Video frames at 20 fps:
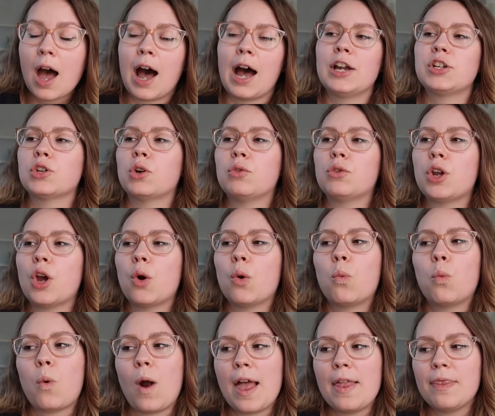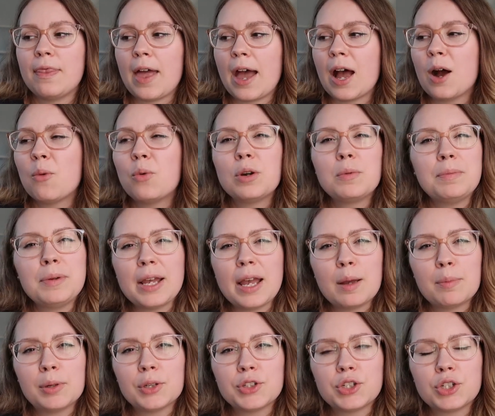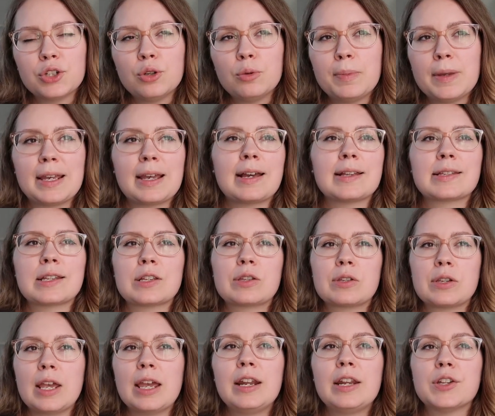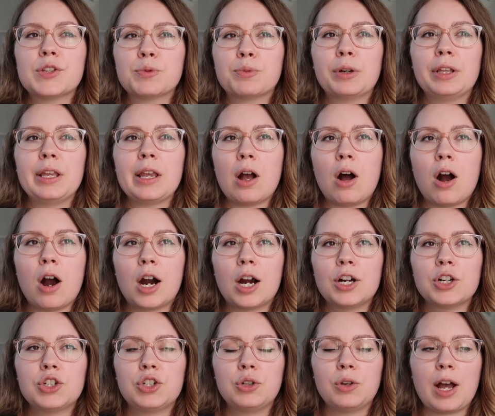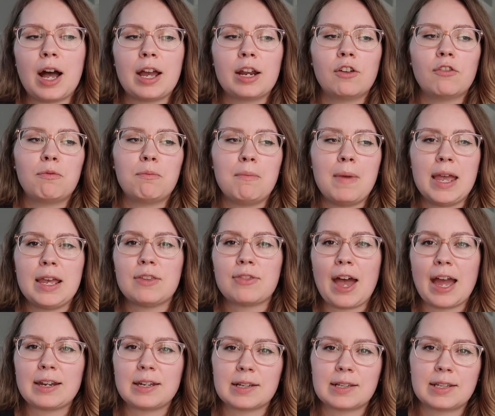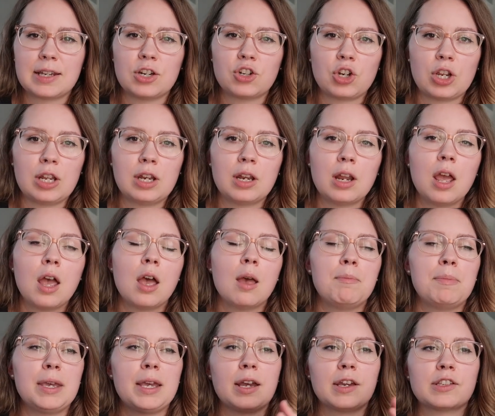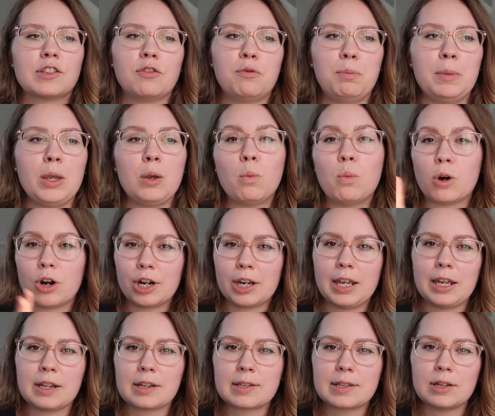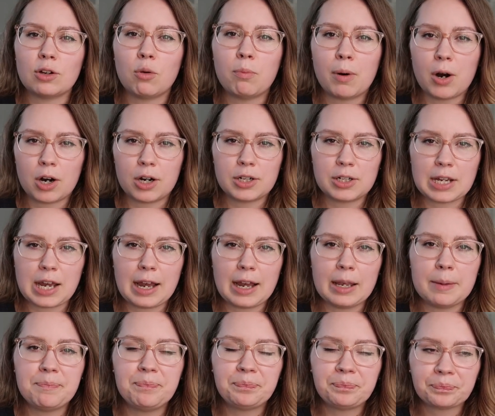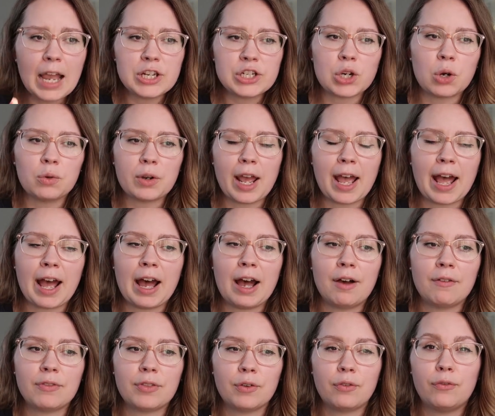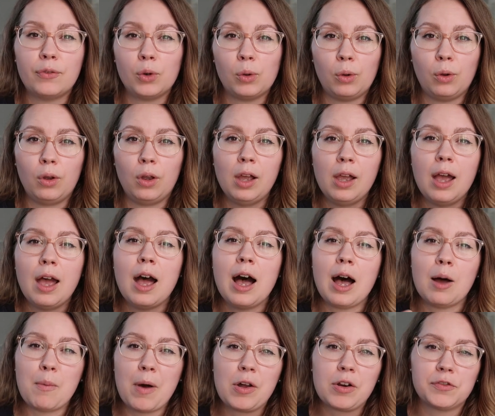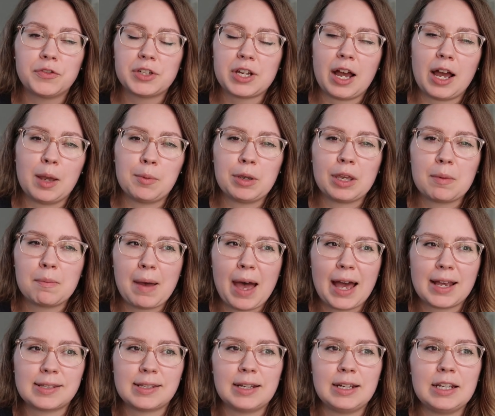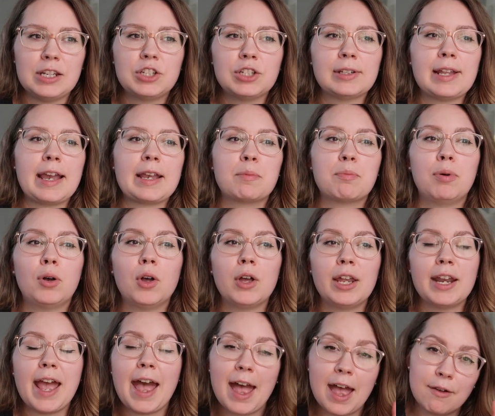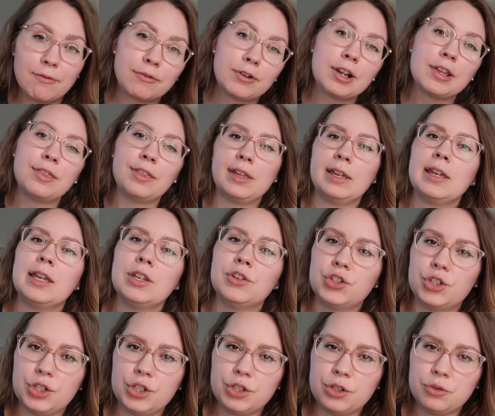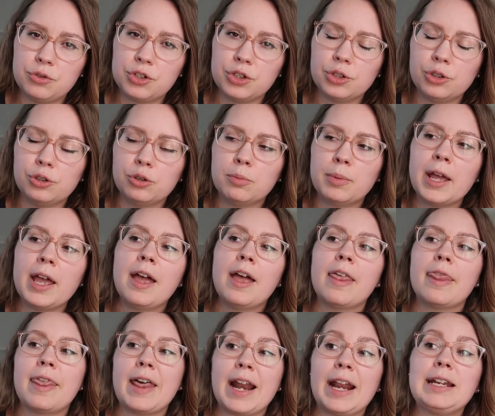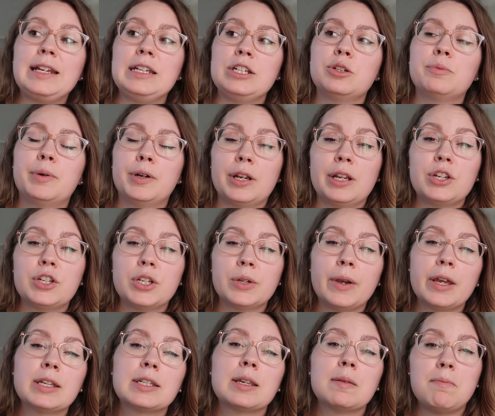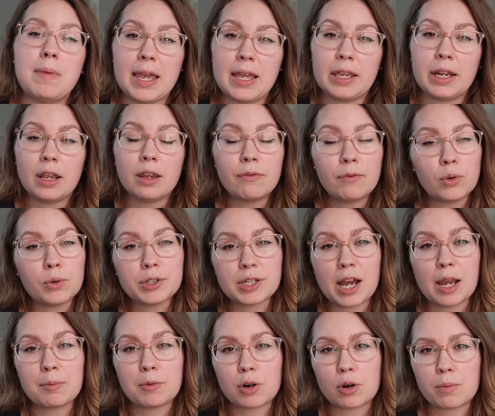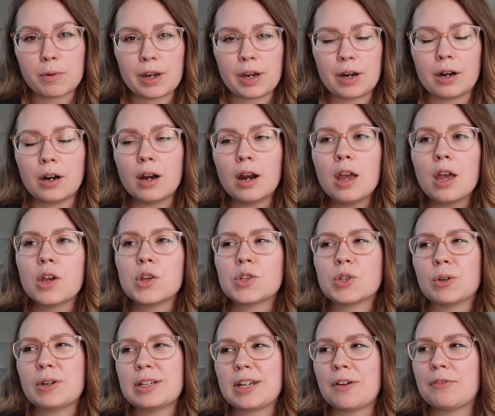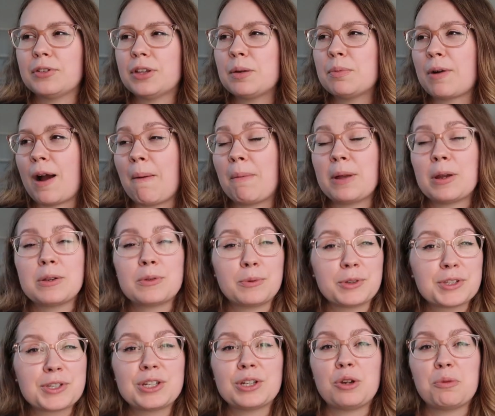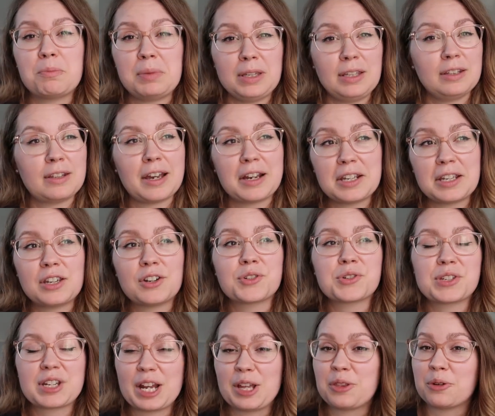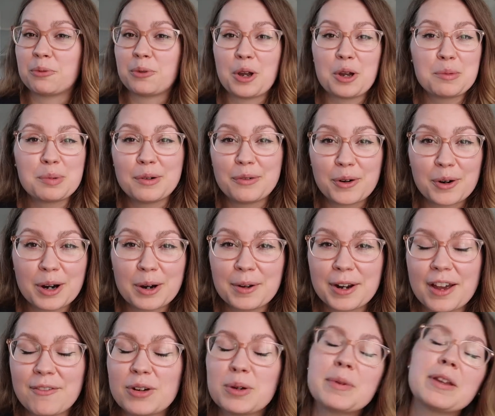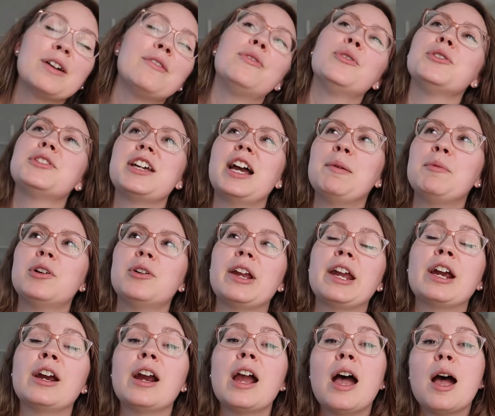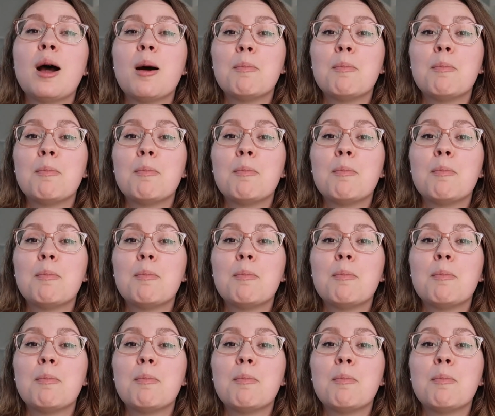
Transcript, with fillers: I don't know when that would be able to because it's, it is really hard to kind of make that decision because of me working still part-time. I don't have the full amount of time and capacity to like put everything into YouTube that I need to put into it to make it a full-time career. So it definitely probably will still be like years down the road before it would ever be a full-time career.